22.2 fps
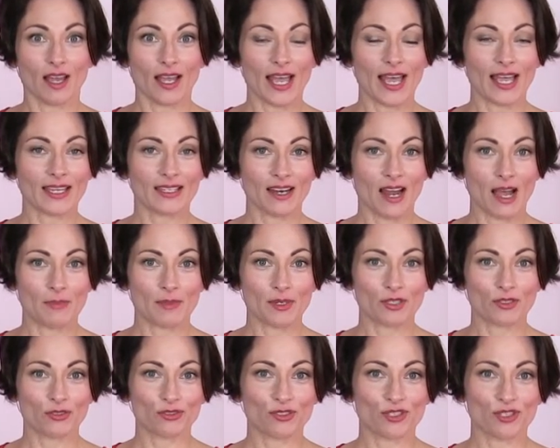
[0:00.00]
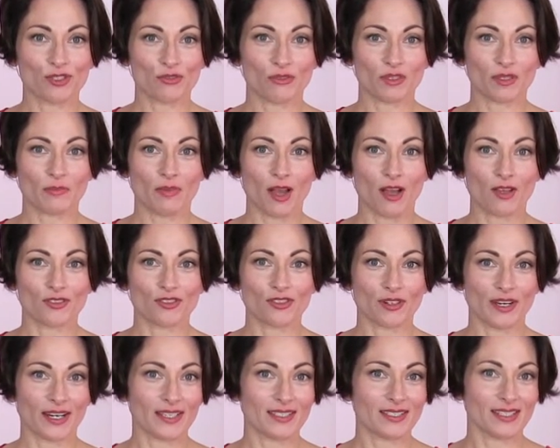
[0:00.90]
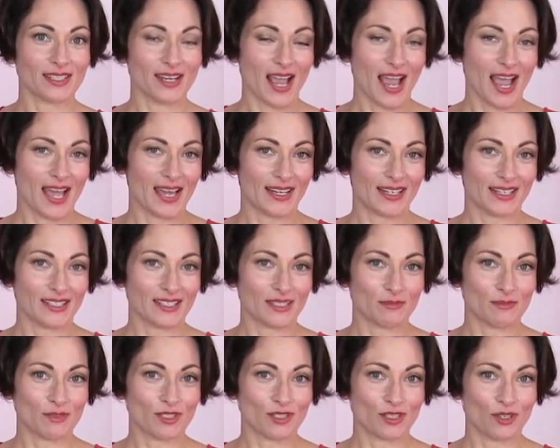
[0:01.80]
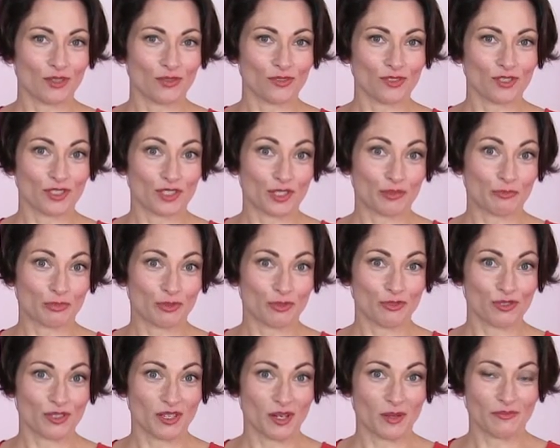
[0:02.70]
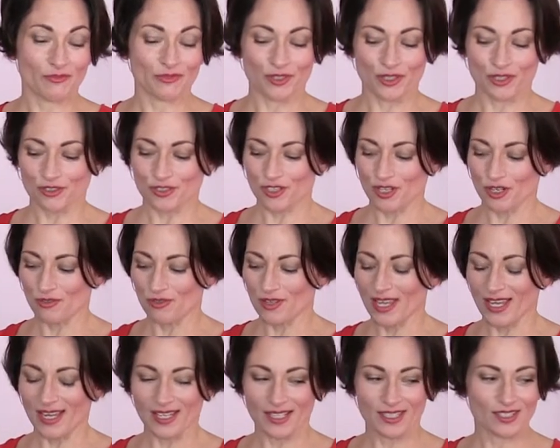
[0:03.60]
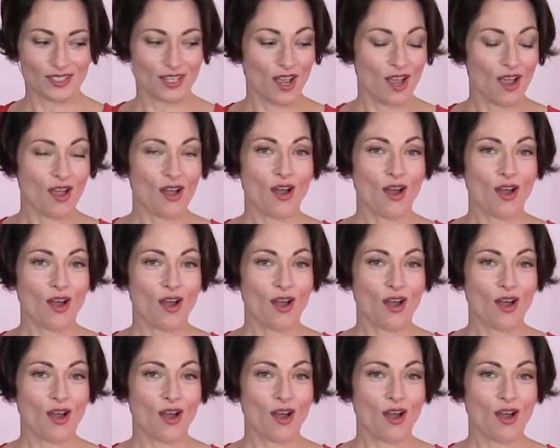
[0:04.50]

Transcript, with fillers: economical store-bought dress and adding some stones to spruce it up for your showcase,